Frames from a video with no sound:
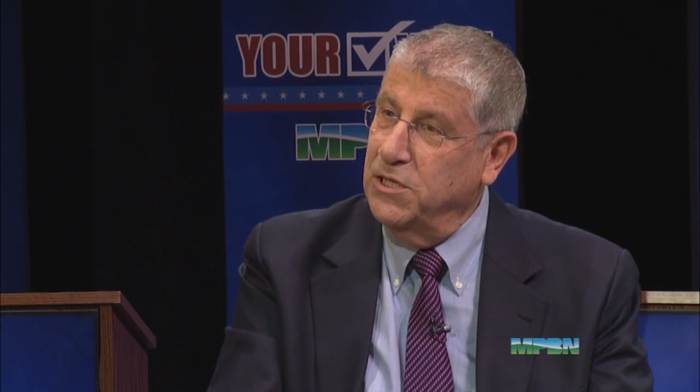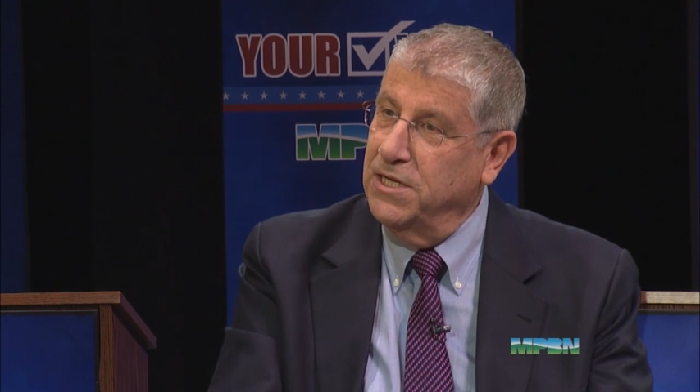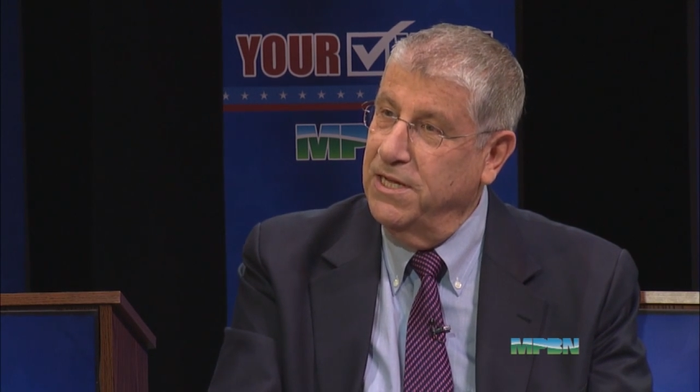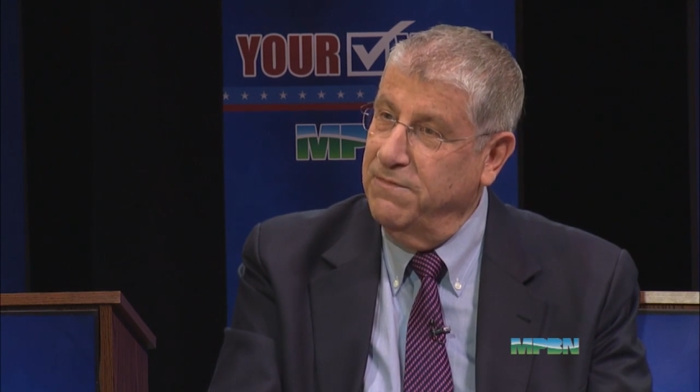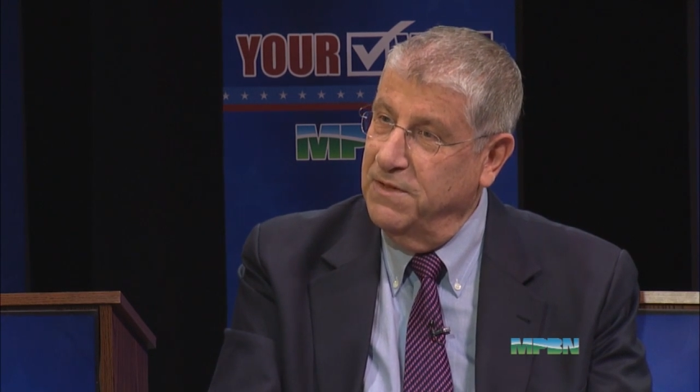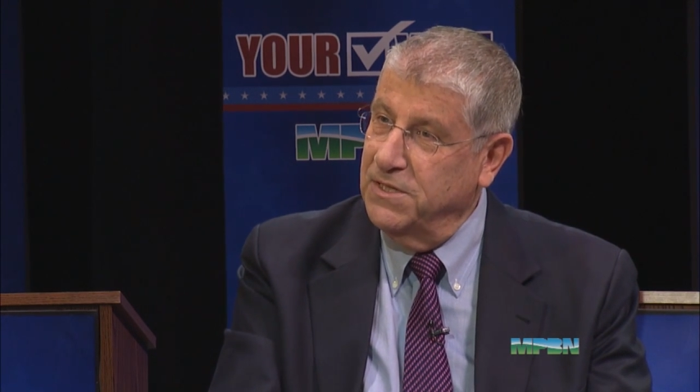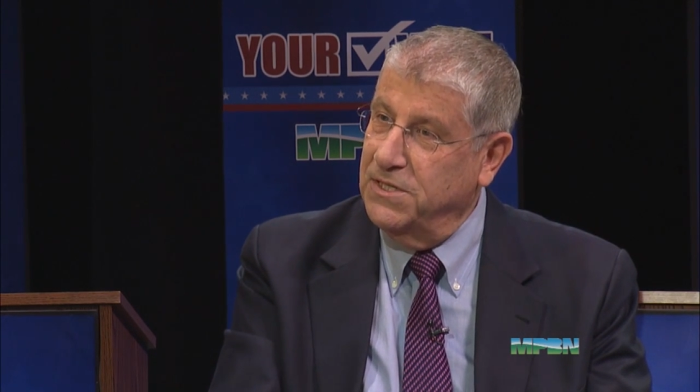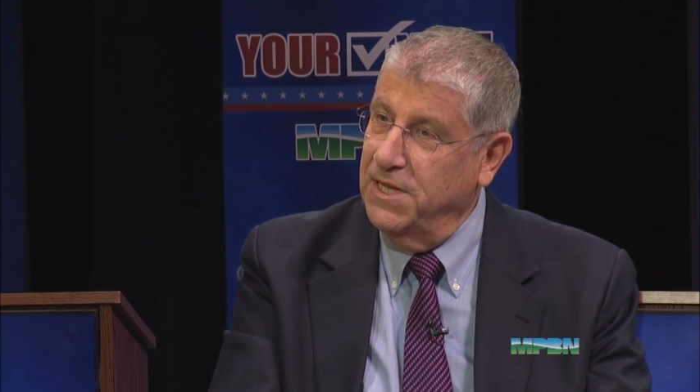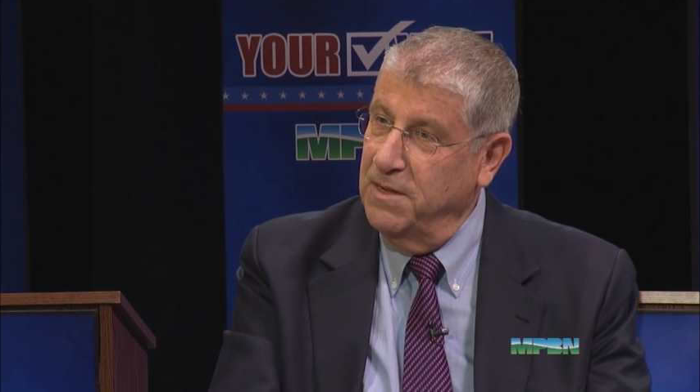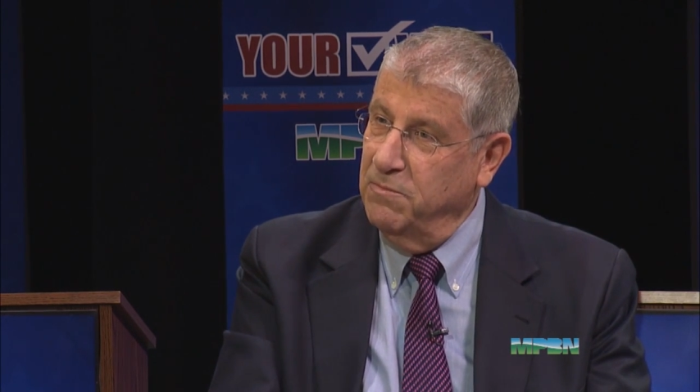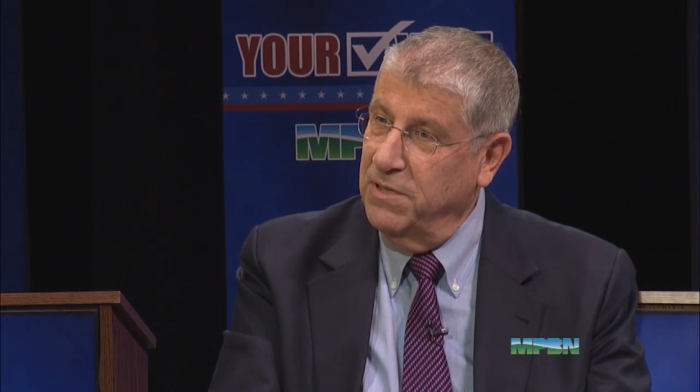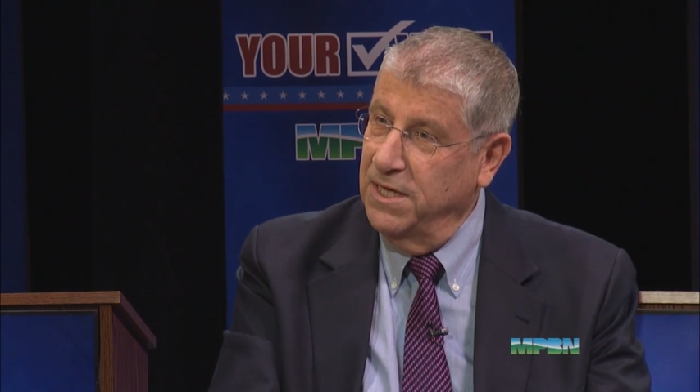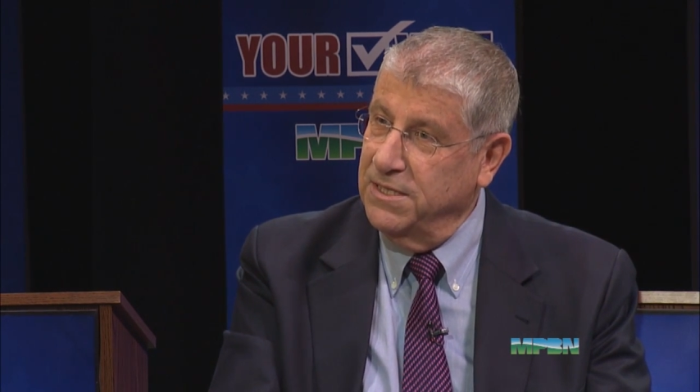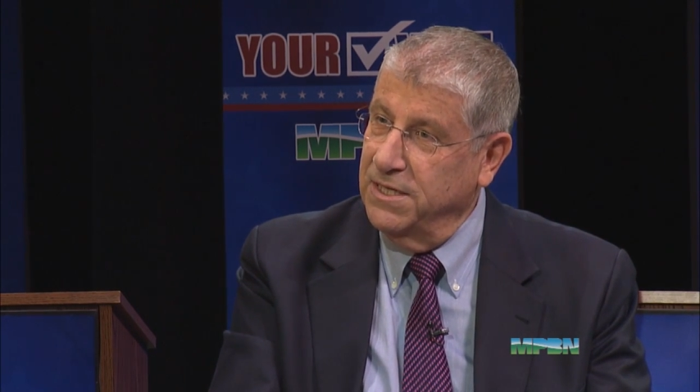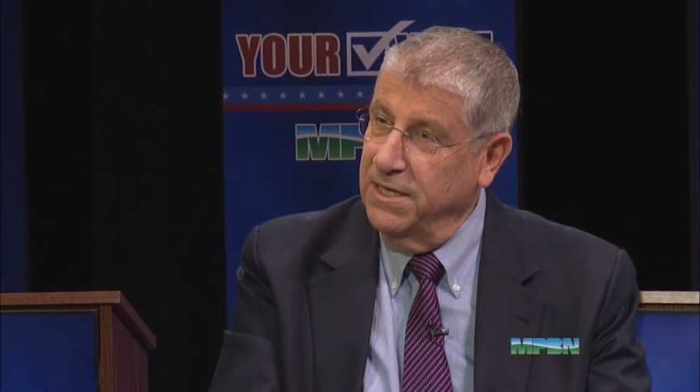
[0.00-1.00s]
should give the
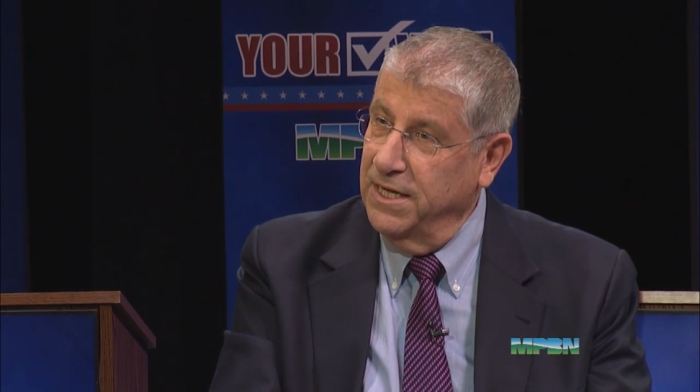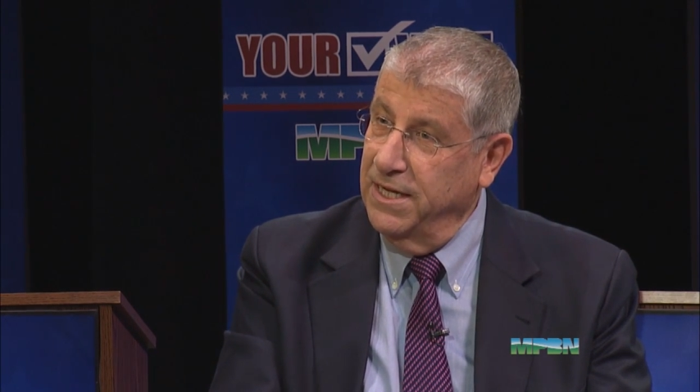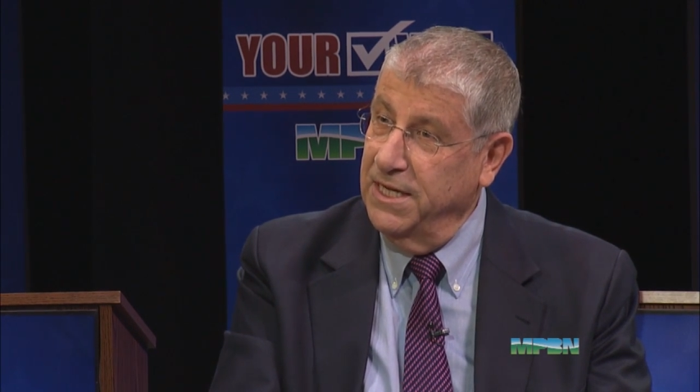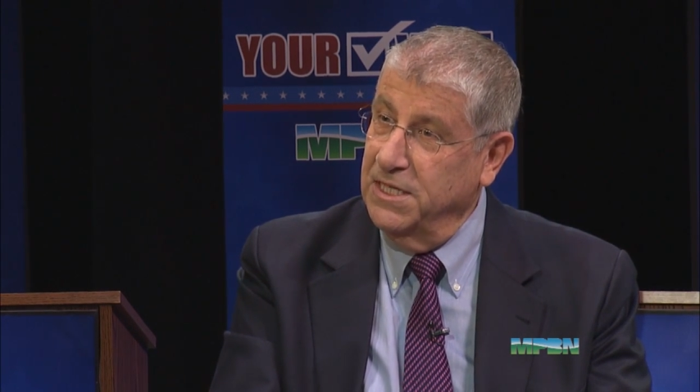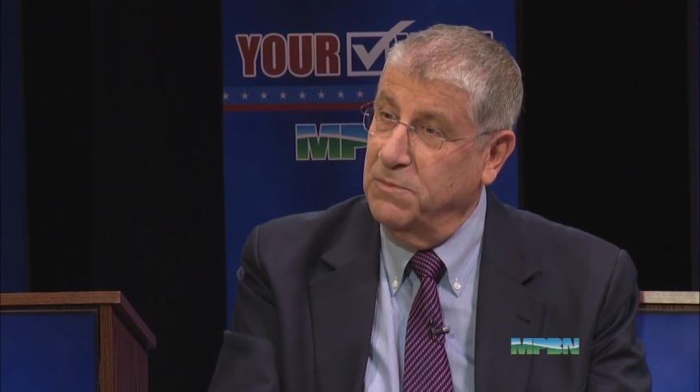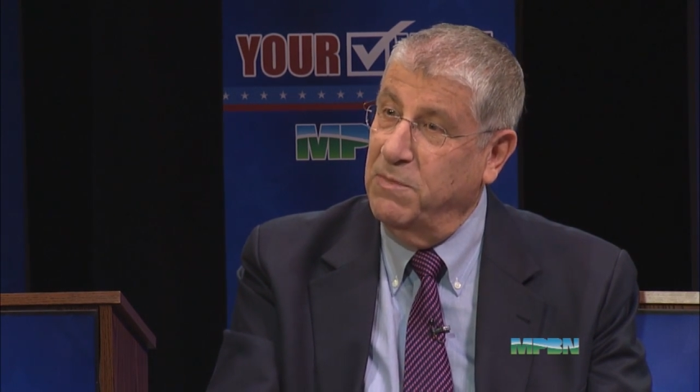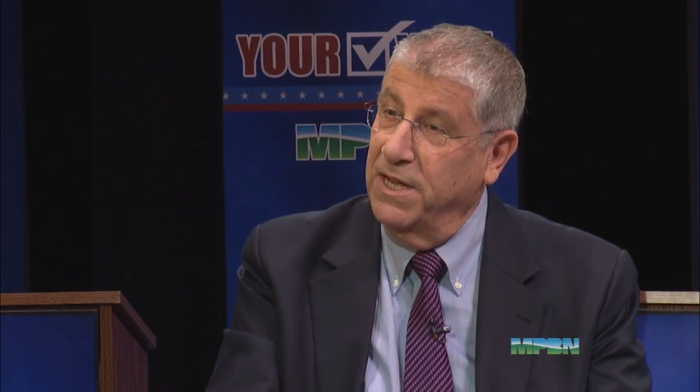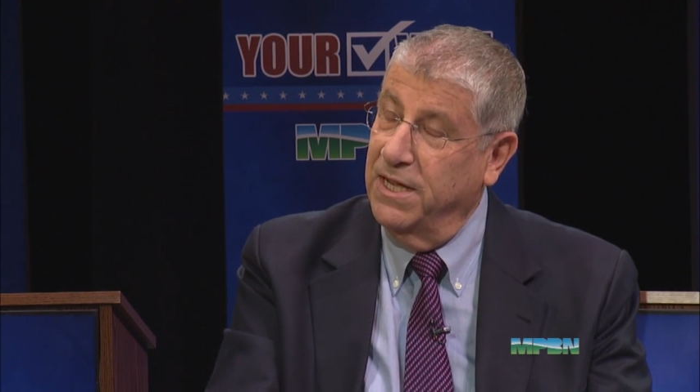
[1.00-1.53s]
same blessing to his,